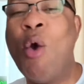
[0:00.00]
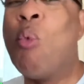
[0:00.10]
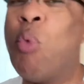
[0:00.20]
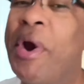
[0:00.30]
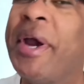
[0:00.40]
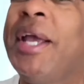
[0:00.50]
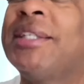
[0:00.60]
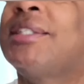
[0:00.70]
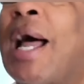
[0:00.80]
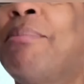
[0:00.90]
Where
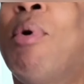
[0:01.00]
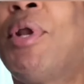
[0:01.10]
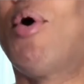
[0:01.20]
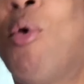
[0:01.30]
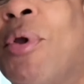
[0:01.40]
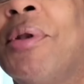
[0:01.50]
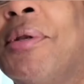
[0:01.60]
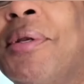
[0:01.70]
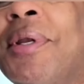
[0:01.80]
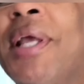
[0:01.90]
is that money
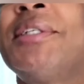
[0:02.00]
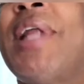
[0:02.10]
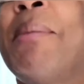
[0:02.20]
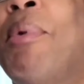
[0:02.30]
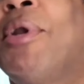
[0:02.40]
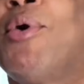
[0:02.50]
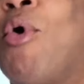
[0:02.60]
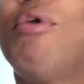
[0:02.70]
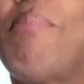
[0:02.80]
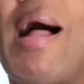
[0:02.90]
going? Isn't that money
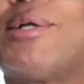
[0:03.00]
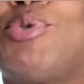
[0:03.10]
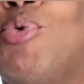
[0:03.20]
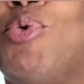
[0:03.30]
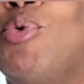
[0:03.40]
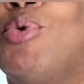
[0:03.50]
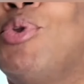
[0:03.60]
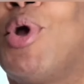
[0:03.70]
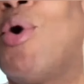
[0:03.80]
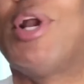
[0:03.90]
going back to
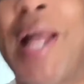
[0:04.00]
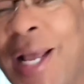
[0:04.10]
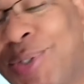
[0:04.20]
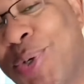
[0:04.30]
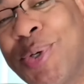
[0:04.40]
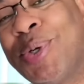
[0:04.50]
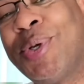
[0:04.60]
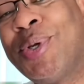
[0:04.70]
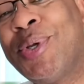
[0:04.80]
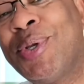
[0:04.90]
the colonizer?
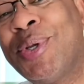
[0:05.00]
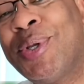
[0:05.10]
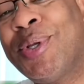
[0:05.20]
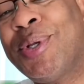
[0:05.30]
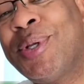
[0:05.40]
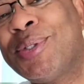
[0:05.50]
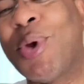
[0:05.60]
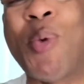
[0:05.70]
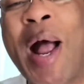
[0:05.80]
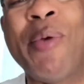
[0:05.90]

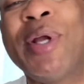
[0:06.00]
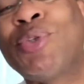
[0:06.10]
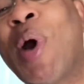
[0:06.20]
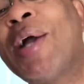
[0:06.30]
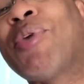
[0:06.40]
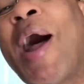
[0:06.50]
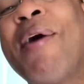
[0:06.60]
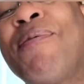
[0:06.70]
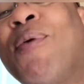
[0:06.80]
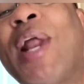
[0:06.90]
So while we're trying to
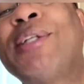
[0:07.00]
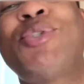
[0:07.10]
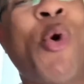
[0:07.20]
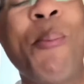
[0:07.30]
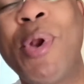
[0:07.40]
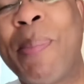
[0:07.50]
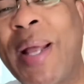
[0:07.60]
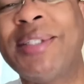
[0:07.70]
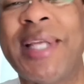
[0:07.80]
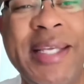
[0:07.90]
have fun and jumping up
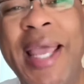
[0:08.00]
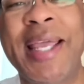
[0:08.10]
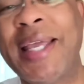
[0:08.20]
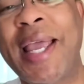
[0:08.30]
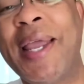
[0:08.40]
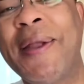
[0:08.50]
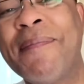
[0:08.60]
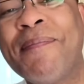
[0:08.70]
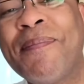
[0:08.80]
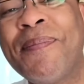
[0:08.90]
and say, yeah, yeah, yeah,
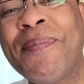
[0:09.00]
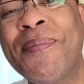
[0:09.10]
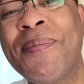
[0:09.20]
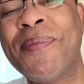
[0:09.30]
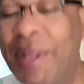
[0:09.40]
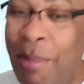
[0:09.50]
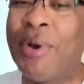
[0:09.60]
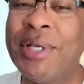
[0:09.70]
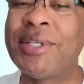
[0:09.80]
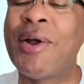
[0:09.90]
the
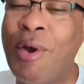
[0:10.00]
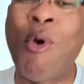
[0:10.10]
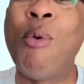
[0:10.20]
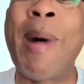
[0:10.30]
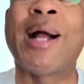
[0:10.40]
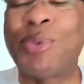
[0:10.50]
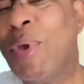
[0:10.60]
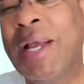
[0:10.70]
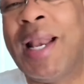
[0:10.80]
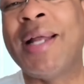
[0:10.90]
money is going to go back to
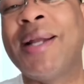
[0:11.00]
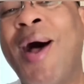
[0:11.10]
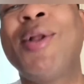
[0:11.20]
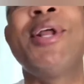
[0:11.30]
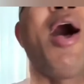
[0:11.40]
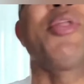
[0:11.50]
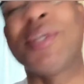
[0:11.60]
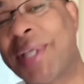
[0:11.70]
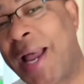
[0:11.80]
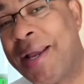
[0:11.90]
England on the
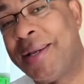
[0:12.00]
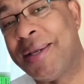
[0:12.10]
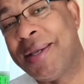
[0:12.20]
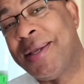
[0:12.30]
other side.